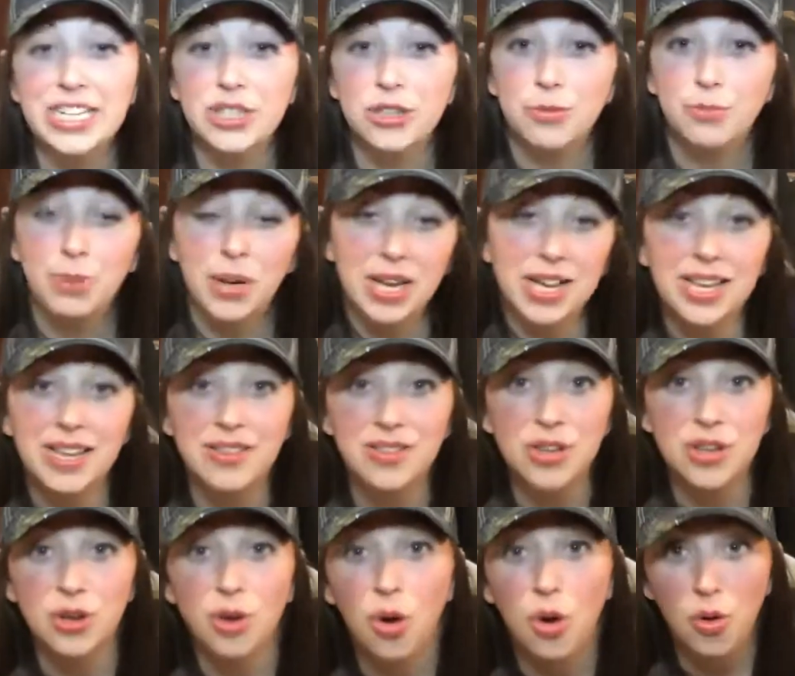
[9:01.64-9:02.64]
your bucket is
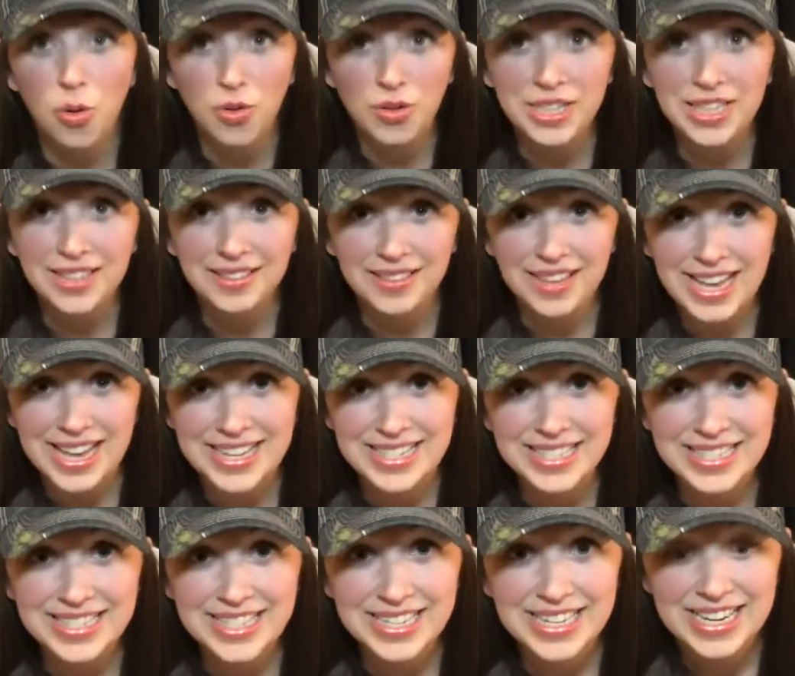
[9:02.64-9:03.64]
going to hold
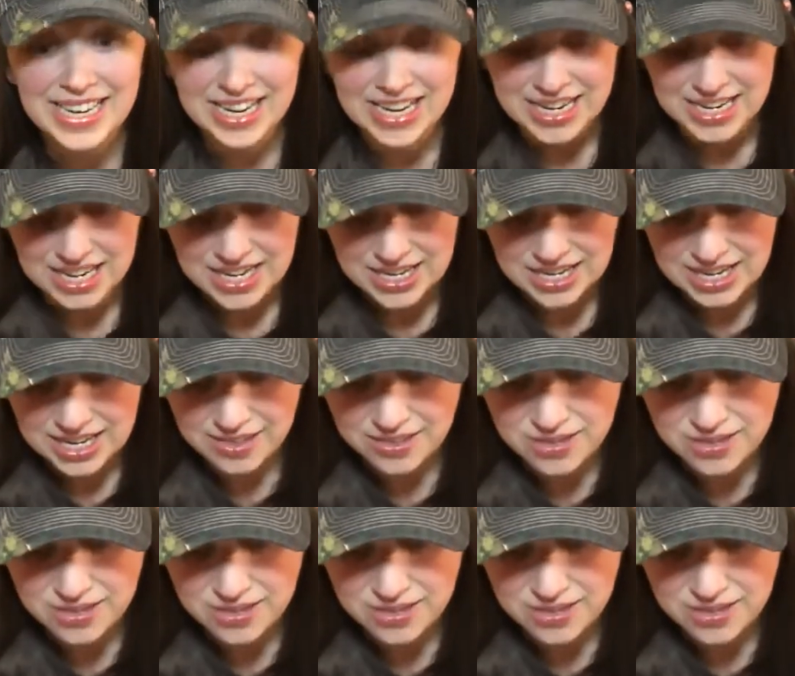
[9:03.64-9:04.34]
less. It's